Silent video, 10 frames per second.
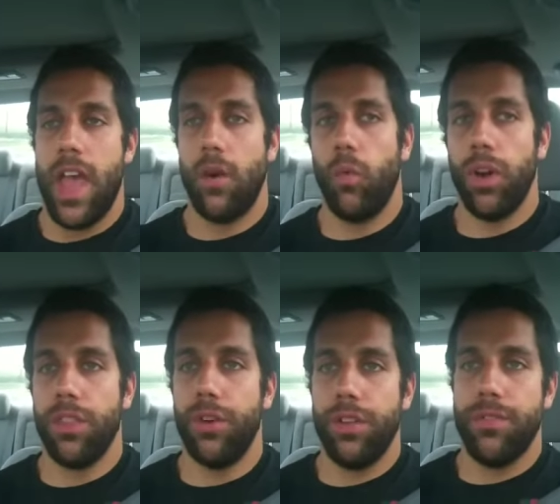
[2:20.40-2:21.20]
at
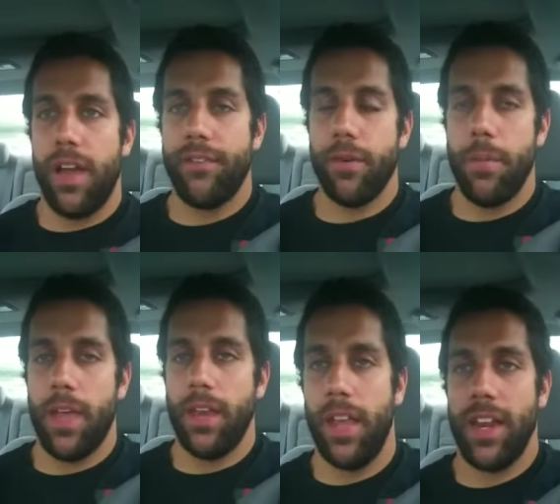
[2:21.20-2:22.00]
135 for
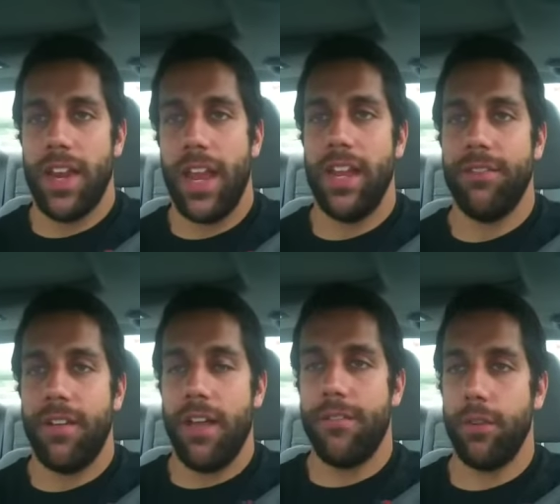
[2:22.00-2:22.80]
men and
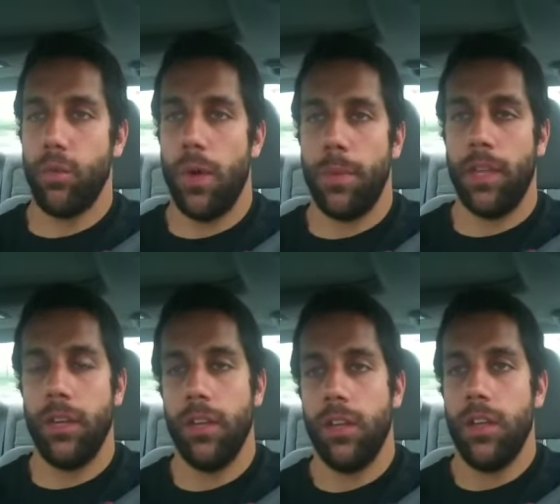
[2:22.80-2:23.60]
95 for
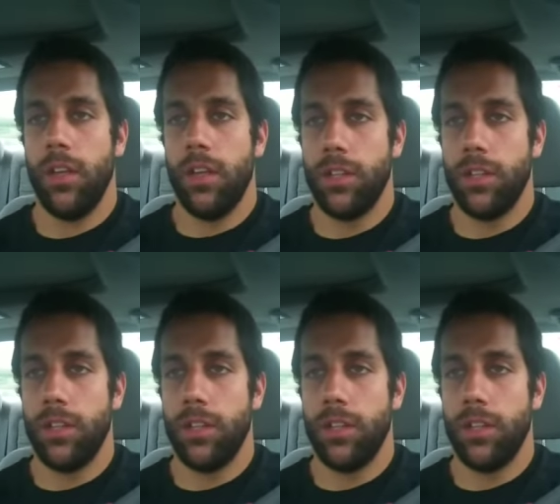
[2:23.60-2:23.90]
women.